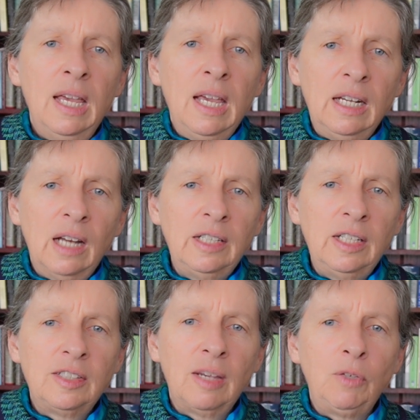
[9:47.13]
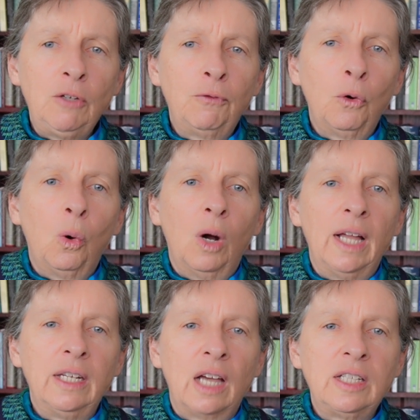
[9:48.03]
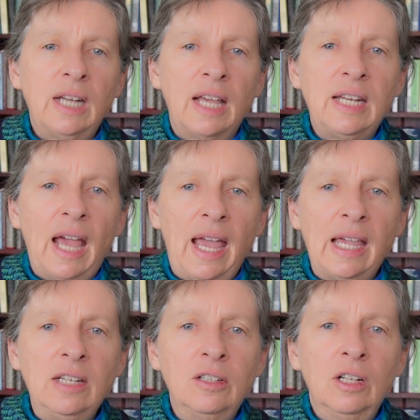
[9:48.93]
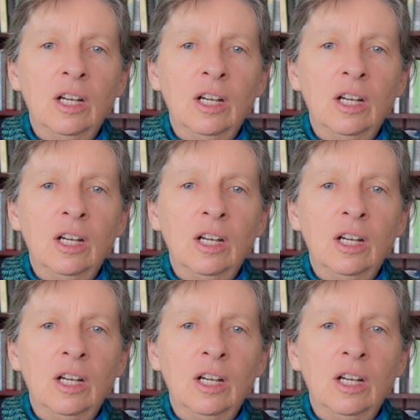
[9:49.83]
In 1974 and 1988,